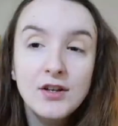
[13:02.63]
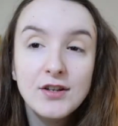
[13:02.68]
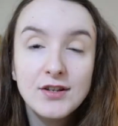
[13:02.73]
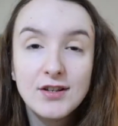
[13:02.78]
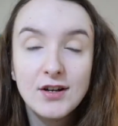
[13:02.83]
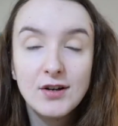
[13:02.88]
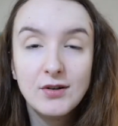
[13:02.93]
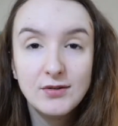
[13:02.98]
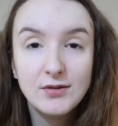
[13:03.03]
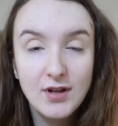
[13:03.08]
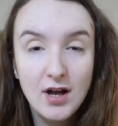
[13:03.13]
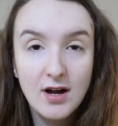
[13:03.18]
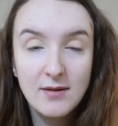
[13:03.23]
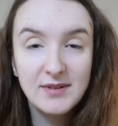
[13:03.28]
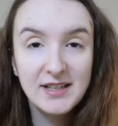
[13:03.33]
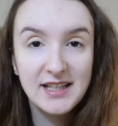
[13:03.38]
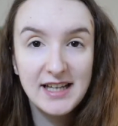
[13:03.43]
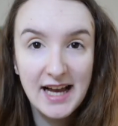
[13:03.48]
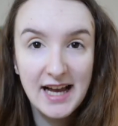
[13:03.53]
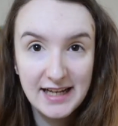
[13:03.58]
So
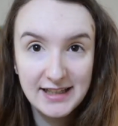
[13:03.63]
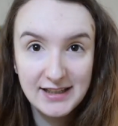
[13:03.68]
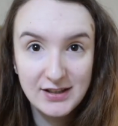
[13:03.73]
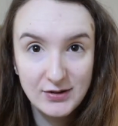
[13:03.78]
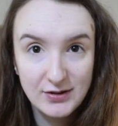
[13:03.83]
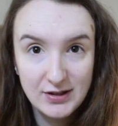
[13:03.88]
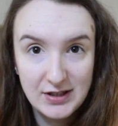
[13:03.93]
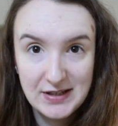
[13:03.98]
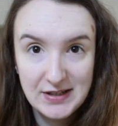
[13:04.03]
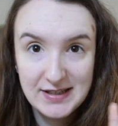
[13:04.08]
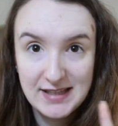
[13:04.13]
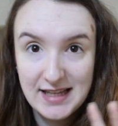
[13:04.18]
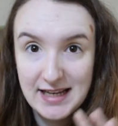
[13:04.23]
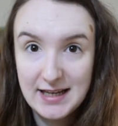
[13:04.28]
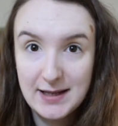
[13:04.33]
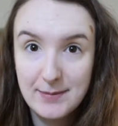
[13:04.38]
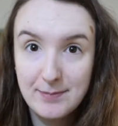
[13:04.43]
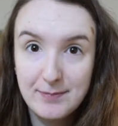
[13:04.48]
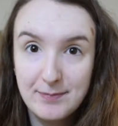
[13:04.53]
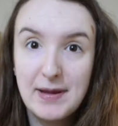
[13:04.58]
normally I do use
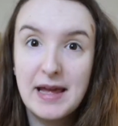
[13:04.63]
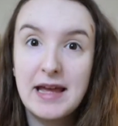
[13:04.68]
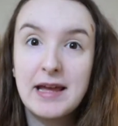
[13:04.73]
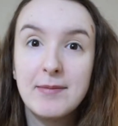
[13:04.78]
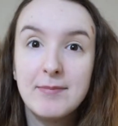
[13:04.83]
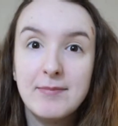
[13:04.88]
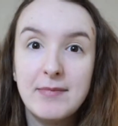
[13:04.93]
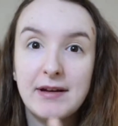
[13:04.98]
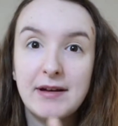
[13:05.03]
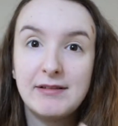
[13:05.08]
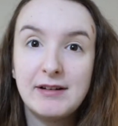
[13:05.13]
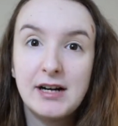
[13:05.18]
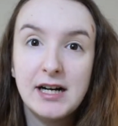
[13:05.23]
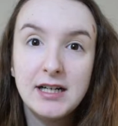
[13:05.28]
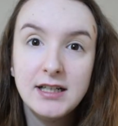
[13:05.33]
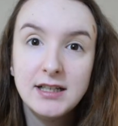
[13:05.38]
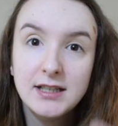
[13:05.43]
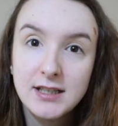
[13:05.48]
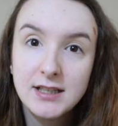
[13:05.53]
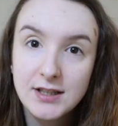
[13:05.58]
a big
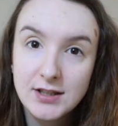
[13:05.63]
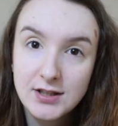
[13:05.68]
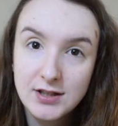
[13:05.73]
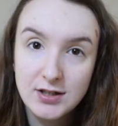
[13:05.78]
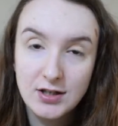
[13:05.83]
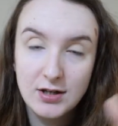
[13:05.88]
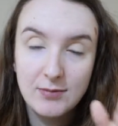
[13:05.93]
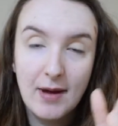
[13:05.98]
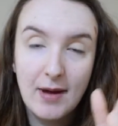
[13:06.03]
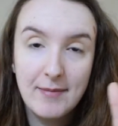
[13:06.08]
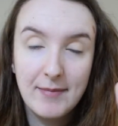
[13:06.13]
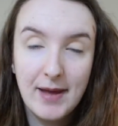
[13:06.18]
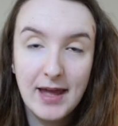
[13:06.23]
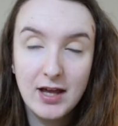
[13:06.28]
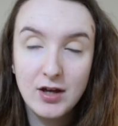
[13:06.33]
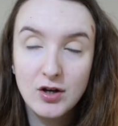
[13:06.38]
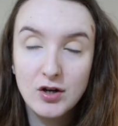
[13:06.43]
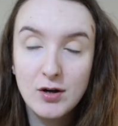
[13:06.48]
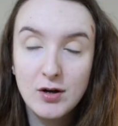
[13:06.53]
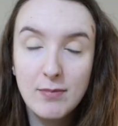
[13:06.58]
mirror to do my
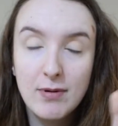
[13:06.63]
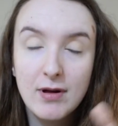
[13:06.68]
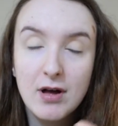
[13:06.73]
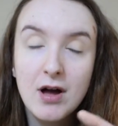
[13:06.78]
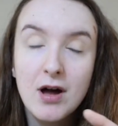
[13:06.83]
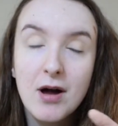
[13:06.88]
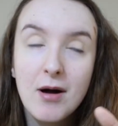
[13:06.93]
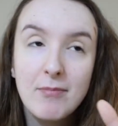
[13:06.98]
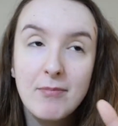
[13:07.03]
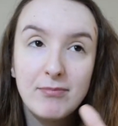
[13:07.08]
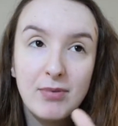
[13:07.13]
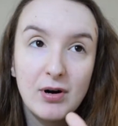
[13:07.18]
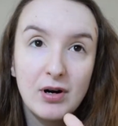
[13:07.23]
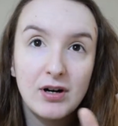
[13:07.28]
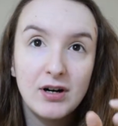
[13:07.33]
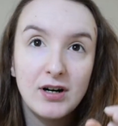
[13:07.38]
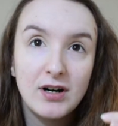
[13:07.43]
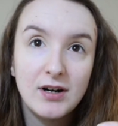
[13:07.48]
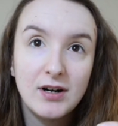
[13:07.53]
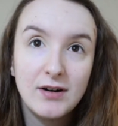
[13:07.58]
makeup,
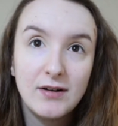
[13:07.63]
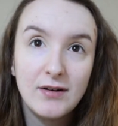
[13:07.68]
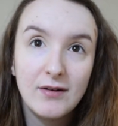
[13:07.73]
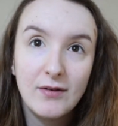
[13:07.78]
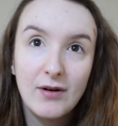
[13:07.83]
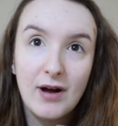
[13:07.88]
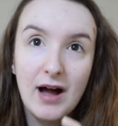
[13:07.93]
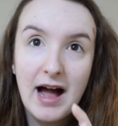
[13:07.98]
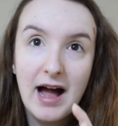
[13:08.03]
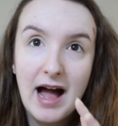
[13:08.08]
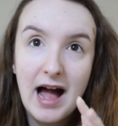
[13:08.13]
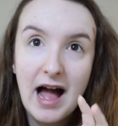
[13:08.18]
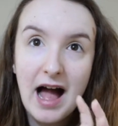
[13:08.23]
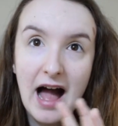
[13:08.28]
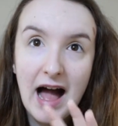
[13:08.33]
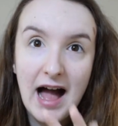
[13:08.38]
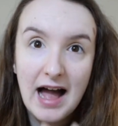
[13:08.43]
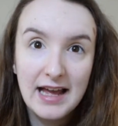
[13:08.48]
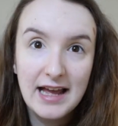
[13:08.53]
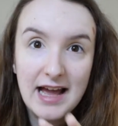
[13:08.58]
but
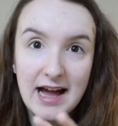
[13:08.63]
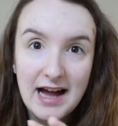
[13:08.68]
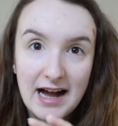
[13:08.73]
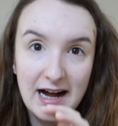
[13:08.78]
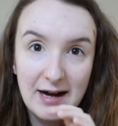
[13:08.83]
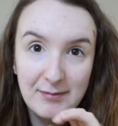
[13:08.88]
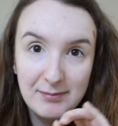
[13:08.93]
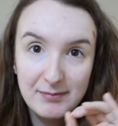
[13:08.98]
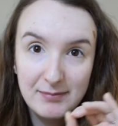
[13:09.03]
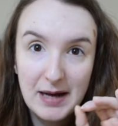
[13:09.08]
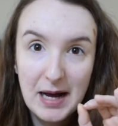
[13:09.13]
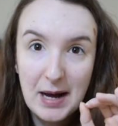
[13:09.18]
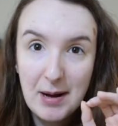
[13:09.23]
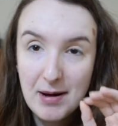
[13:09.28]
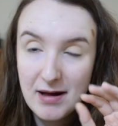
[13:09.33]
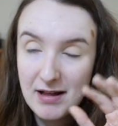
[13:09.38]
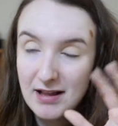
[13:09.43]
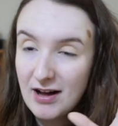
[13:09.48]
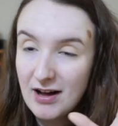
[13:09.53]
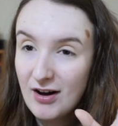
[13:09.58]
I am,
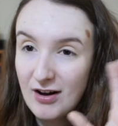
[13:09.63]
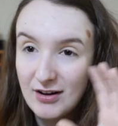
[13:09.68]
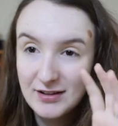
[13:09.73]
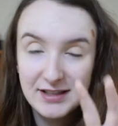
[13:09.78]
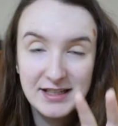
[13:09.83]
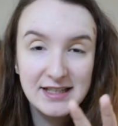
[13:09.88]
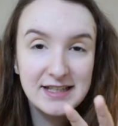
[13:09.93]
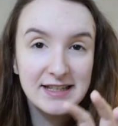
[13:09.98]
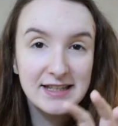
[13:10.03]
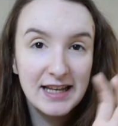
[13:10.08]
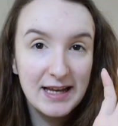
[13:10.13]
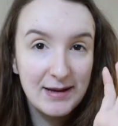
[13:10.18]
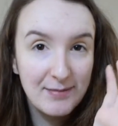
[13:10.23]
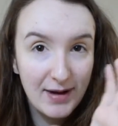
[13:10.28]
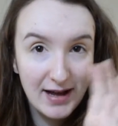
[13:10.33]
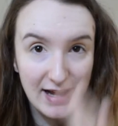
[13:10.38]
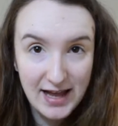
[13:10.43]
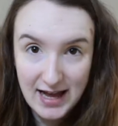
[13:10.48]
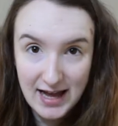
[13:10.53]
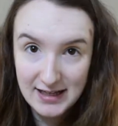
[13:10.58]
honestly,
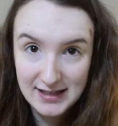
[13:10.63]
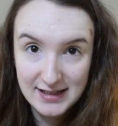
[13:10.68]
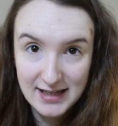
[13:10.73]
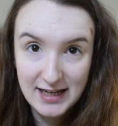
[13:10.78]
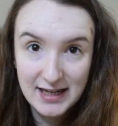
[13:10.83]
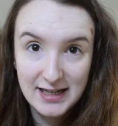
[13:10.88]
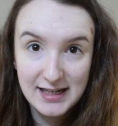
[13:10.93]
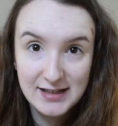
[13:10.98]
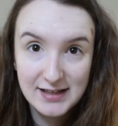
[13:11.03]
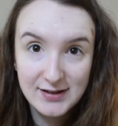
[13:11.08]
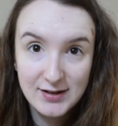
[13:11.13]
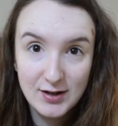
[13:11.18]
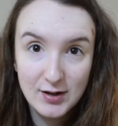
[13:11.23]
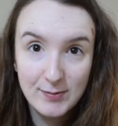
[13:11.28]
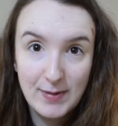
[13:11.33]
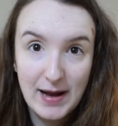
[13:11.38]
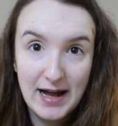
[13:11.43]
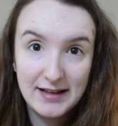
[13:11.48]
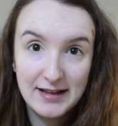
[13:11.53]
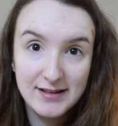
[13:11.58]
my eyesight is so
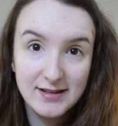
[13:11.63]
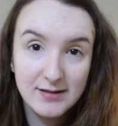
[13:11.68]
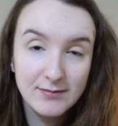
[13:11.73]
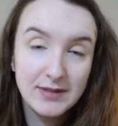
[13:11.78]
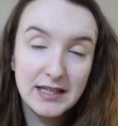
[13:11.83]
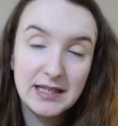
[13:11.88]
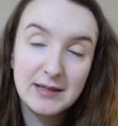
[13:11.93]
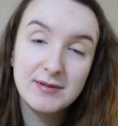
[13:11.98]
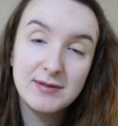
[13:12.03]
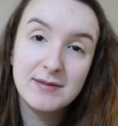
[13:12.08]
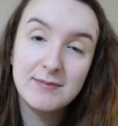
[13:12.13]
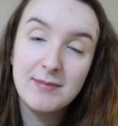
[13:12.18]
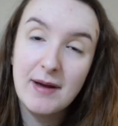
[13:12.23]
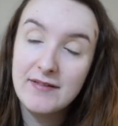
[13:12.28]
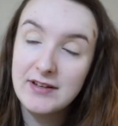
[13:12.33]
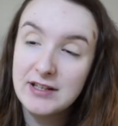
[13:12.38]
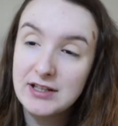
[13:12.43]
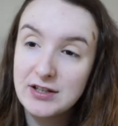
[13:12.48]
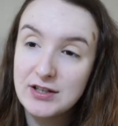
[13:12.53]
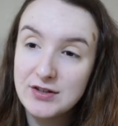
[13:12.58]
bad. Sometimes in my
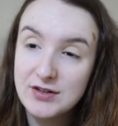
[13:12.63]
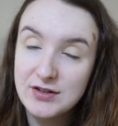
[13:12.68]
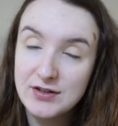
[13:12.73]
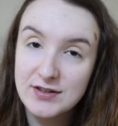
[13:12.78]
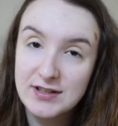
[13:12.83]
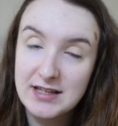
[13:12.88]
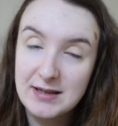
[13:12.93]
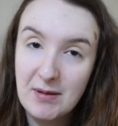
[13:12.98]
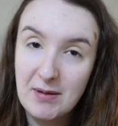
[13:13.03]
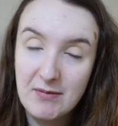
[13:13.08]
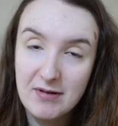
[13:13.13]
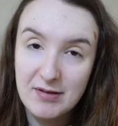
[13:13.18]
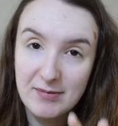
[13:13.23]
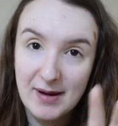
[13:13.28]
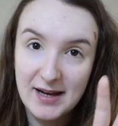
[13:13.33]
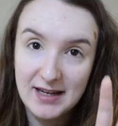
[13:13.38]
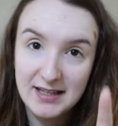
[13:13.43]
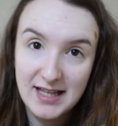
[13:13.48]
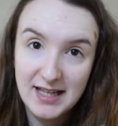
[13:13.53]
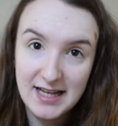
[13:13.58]
videos you'll see me with
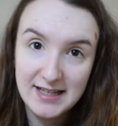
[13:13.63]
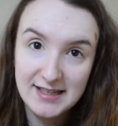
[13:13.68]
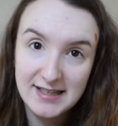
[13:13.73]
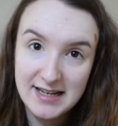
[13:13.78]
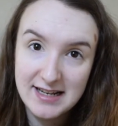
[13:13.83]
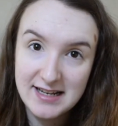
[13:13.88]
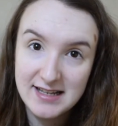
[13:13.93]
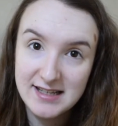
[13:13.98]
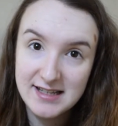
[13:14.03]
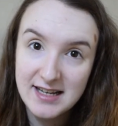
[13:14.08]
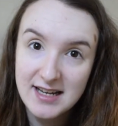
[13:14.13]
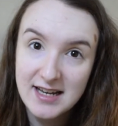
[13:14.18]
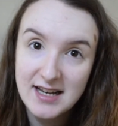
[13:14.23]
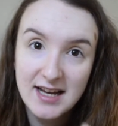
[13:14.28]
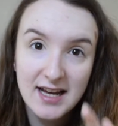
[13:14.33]
my glasses.